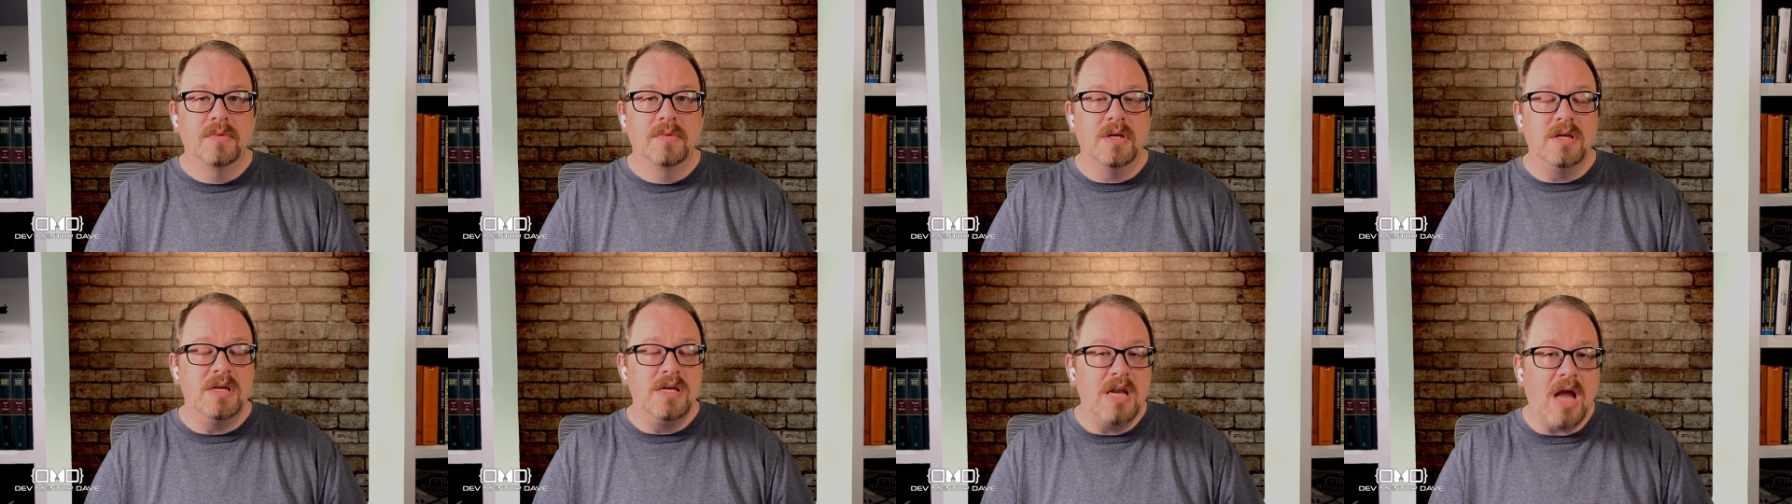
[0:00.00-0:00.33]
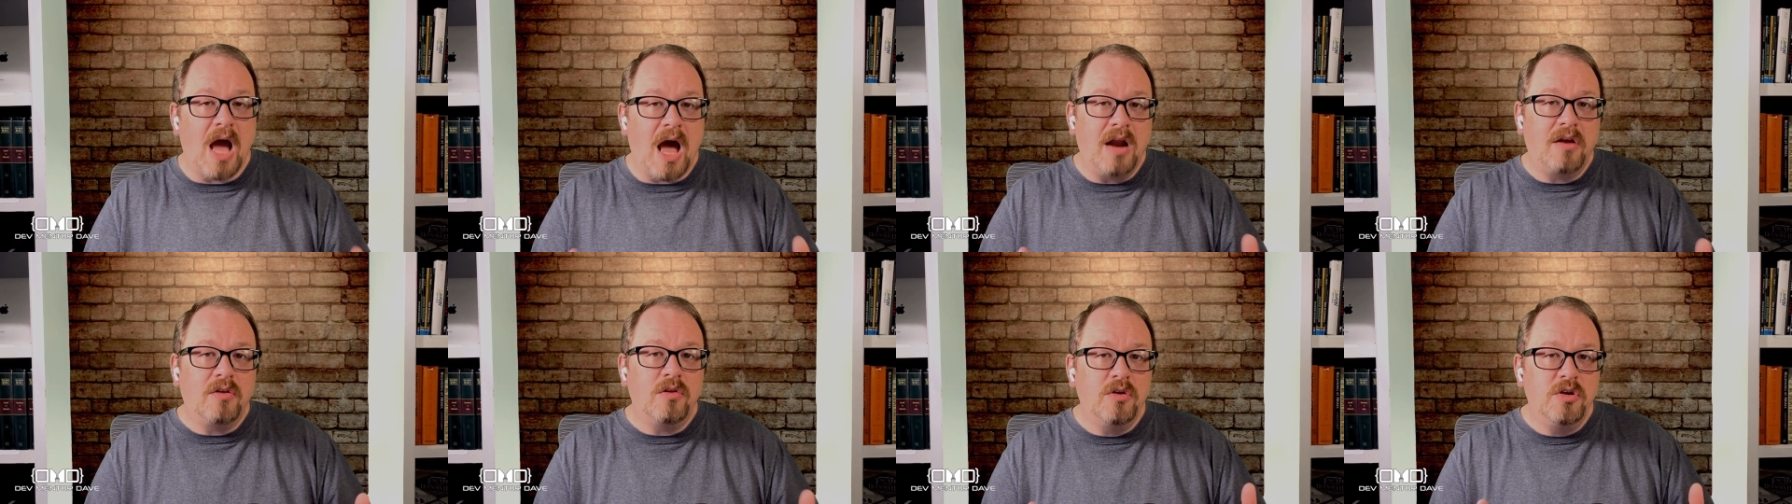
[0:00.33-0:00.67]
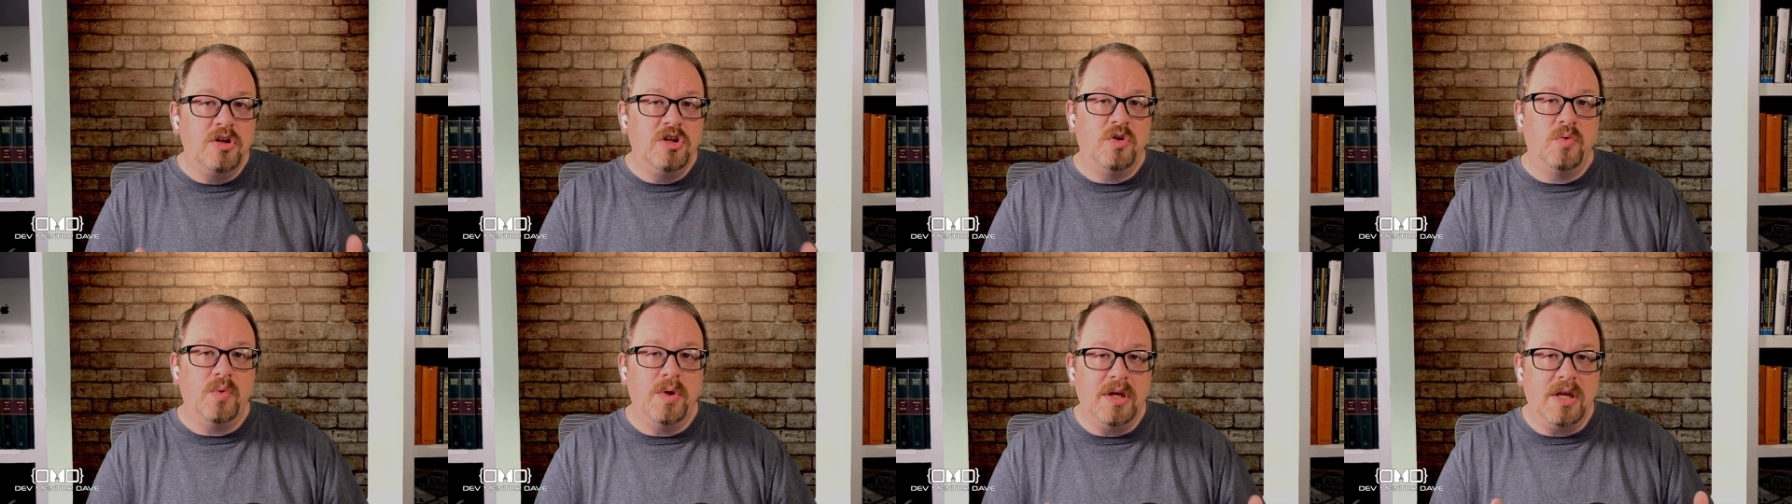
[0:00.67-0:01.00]
Not only
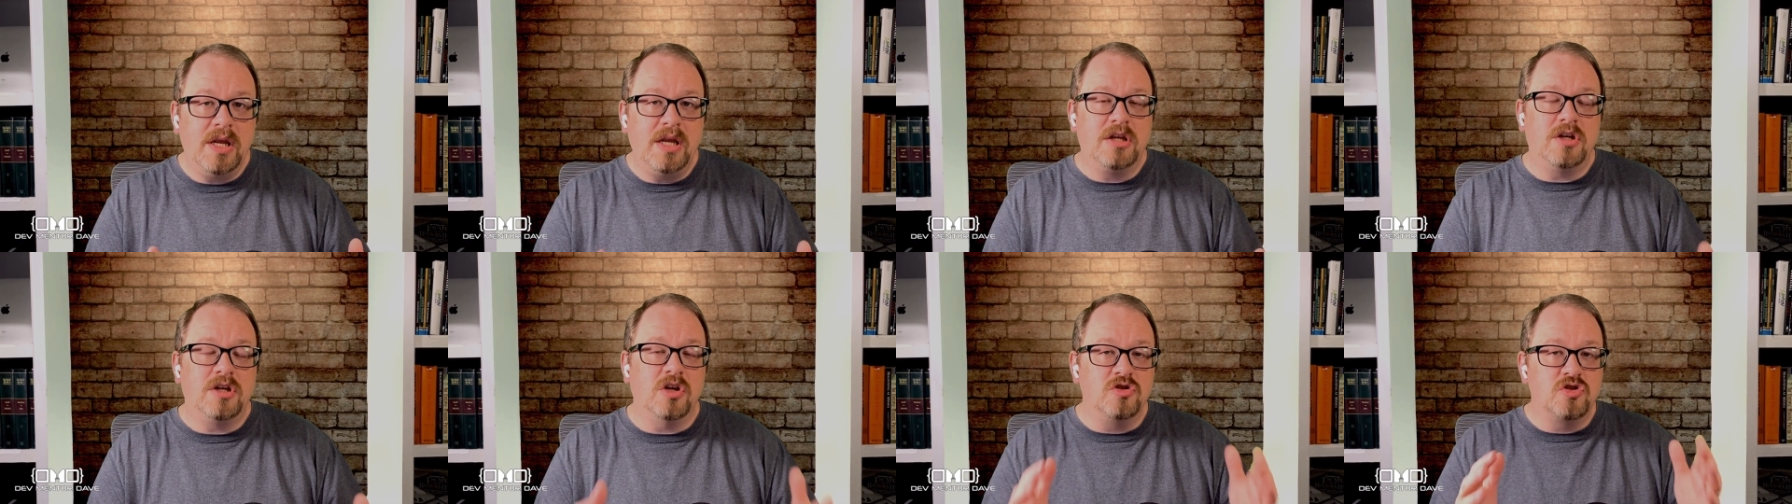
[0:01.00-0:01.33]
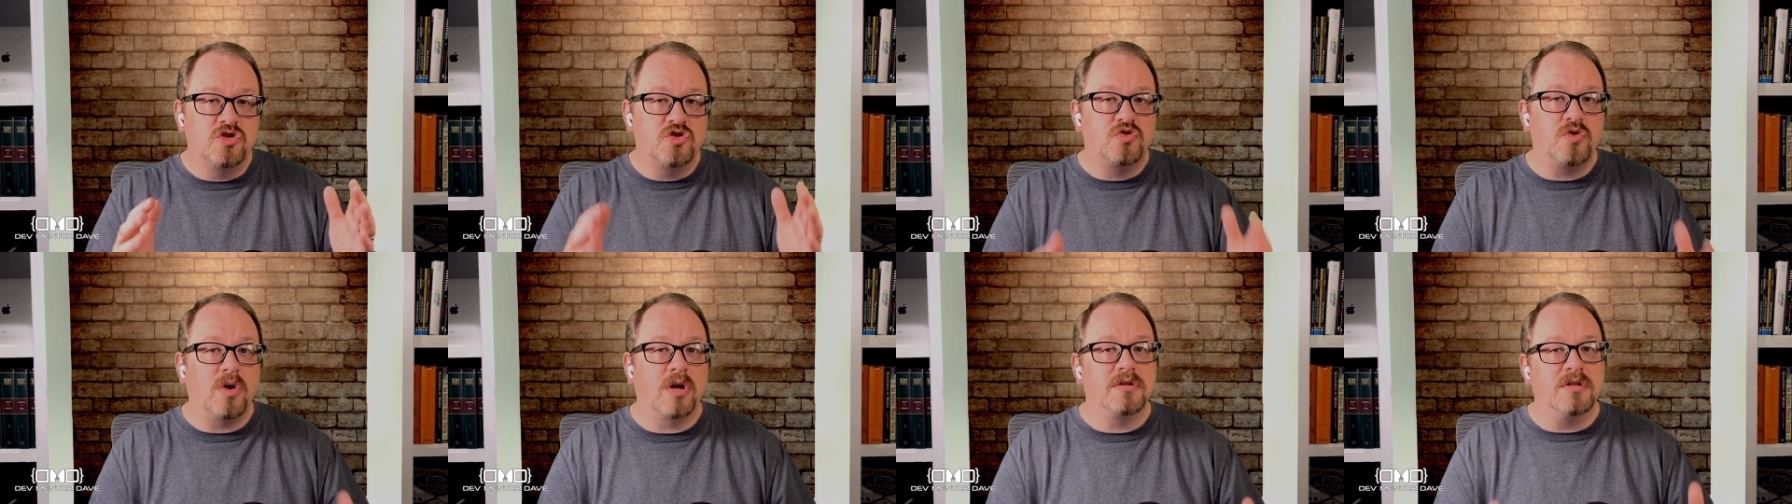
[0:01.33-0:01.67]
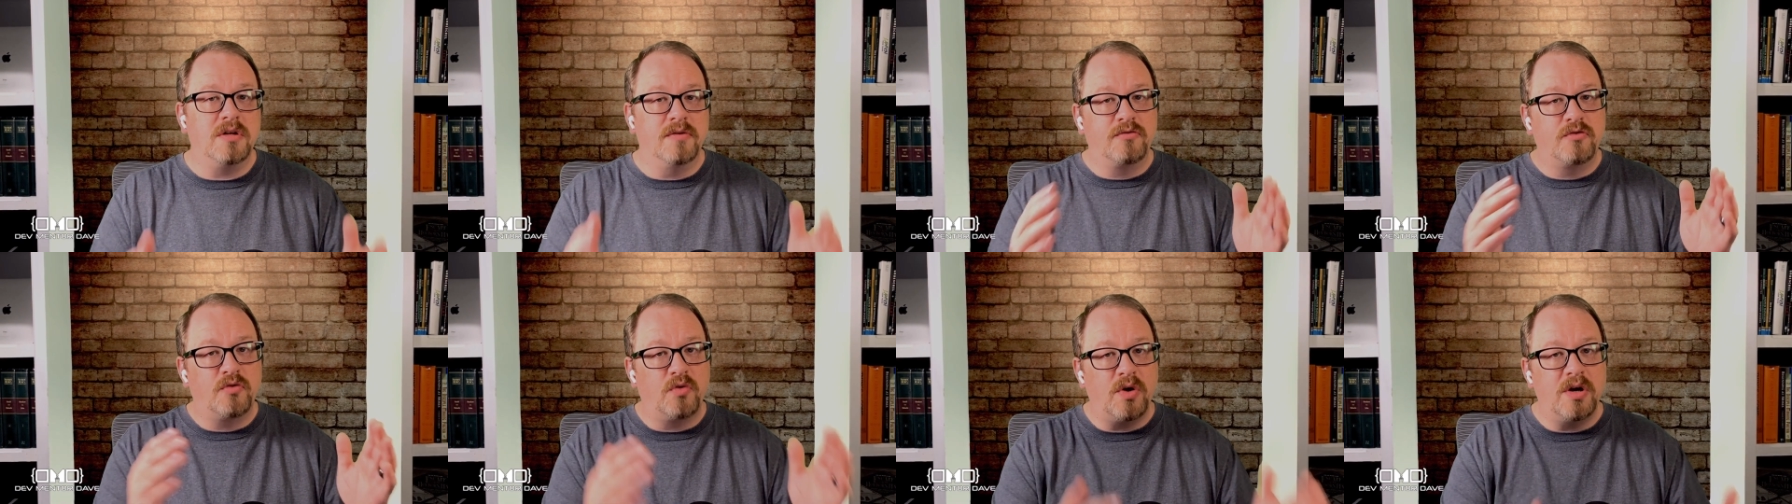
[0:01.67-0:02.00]
do we need
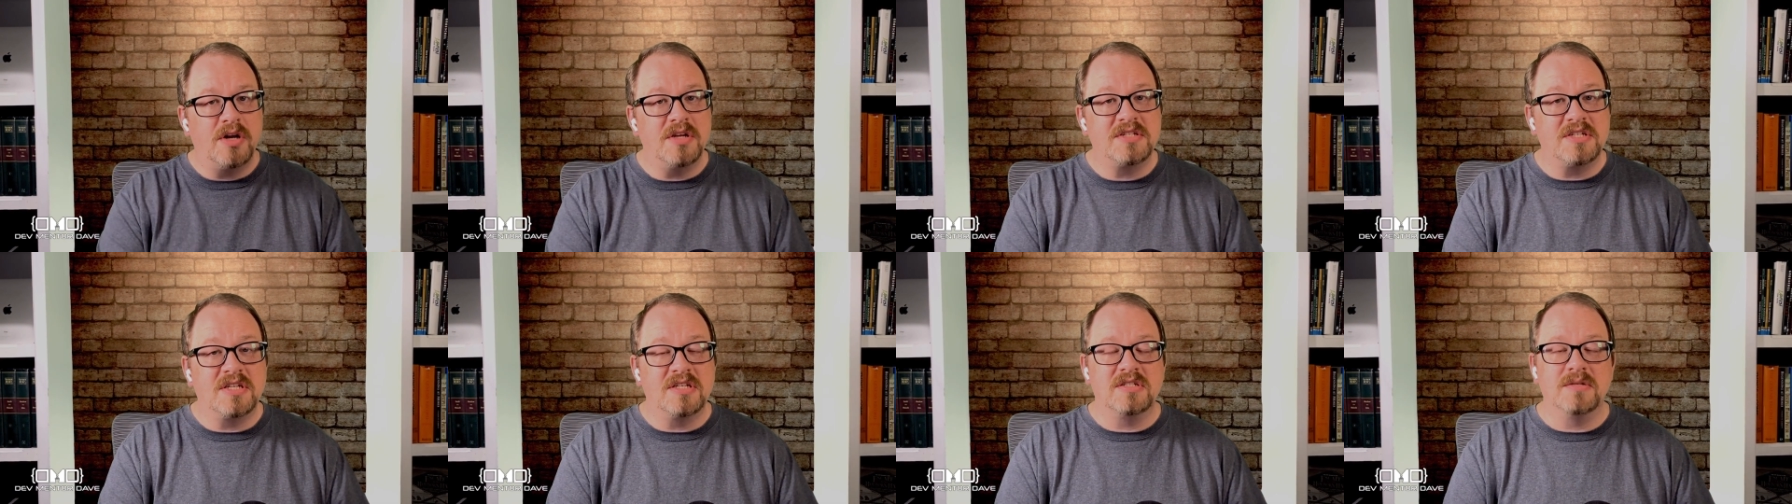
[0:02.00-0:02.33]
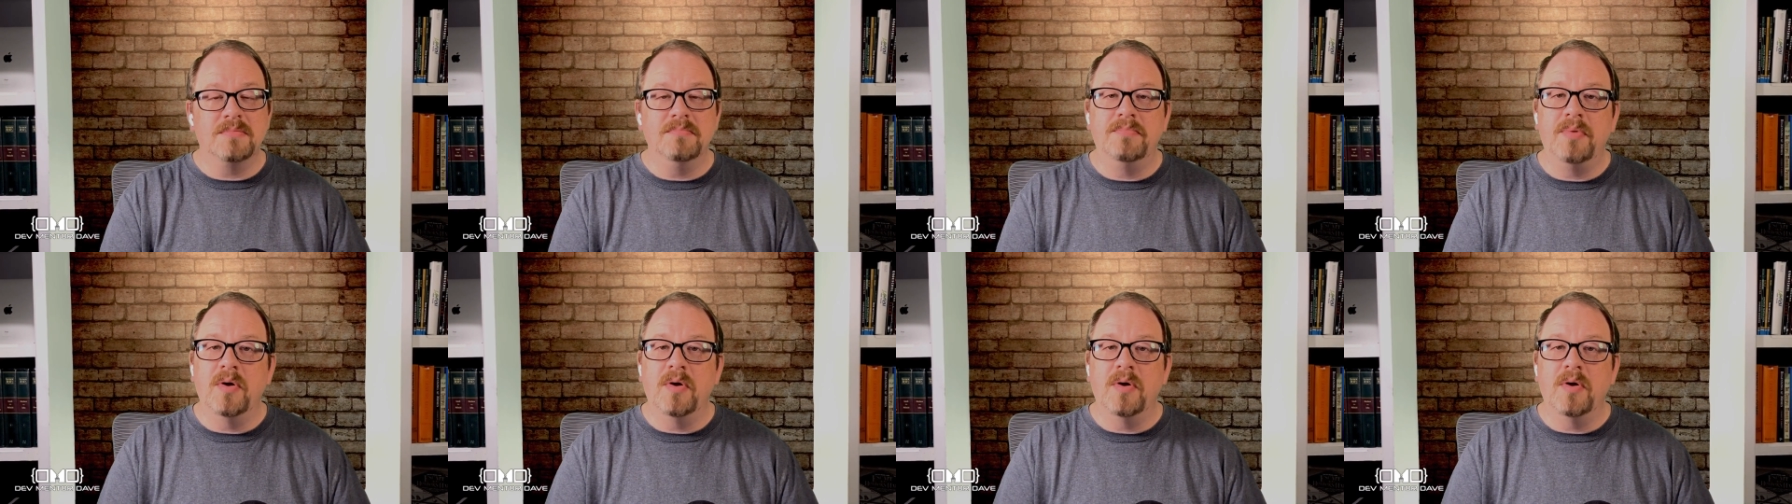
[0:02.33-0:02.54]
constructive criticism,